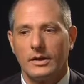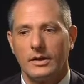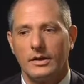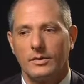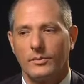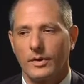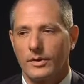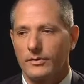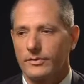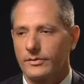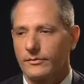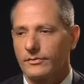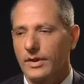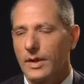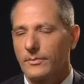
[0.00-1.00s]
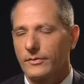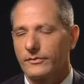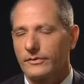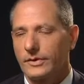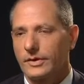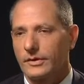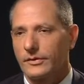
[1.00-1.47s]
uh, whether it's a flap of
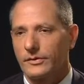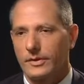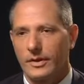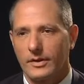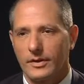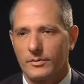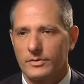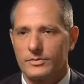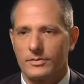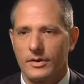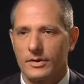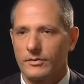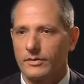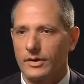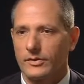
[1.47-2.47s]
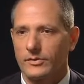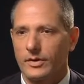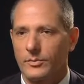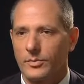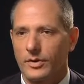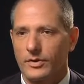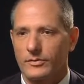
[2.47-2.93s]
t skin that we're trying to raise
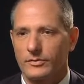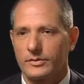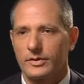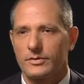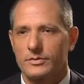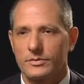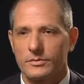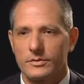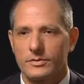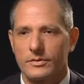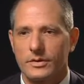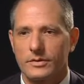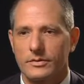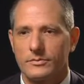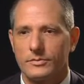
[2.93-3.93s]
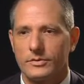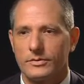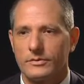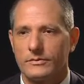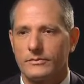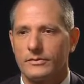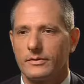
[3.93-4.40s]
up, whether it's a tissue we're trying to
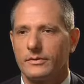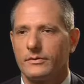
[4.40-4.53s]
move.